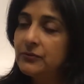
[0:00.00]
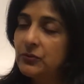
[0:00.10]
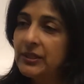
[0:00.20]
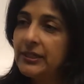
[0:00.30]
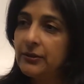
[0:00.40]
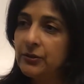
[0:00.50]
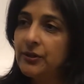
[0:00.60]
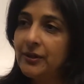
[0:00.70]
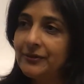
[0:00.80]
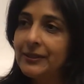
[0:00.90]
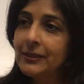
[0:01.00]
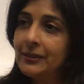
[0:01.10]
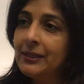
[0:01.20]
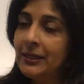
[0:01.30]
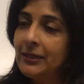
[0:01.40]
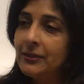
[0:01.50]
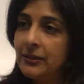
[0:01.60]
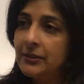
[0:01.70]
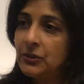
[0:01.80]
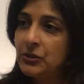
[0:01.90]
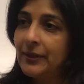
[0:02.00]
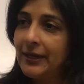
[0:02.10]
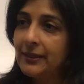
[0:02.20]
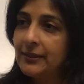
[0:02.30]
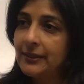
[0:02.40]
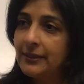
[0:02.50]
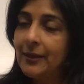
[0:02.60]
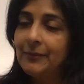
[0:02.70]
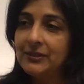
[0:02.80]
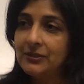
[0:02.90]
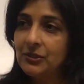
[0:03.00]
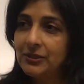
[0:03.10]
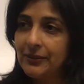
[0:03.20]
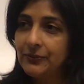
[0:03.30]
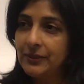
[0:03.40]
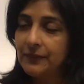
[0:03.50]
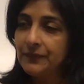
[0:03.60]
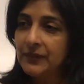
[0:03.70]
really unheard of in a clinical trial in MS in general.